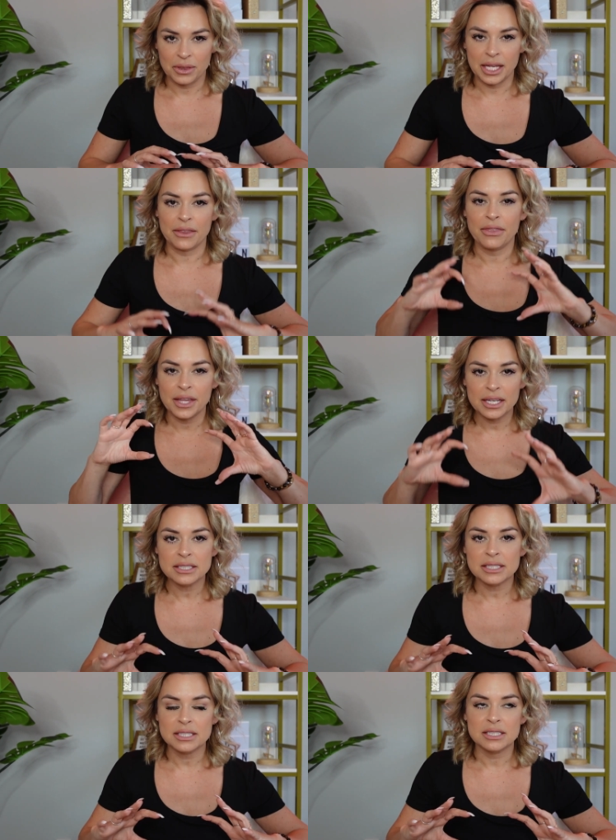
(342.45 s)
Like
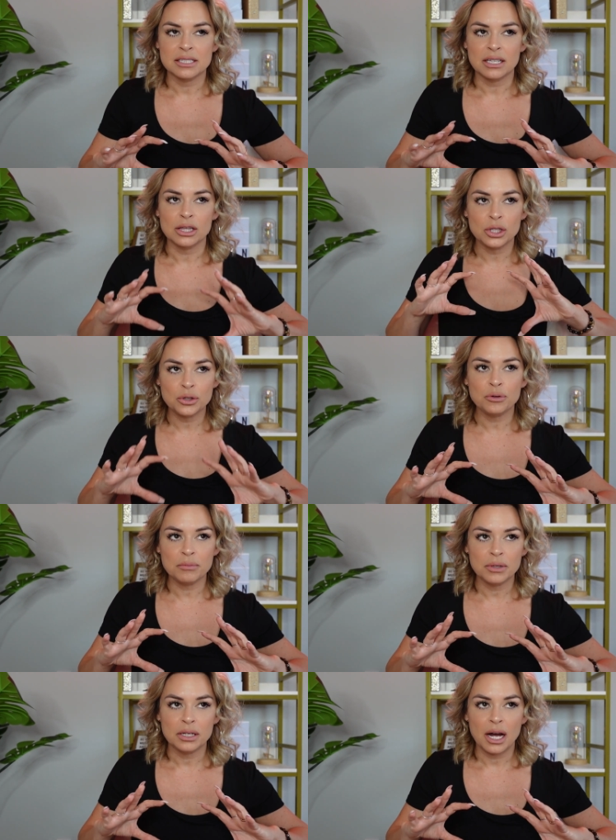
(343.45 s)
this Loom,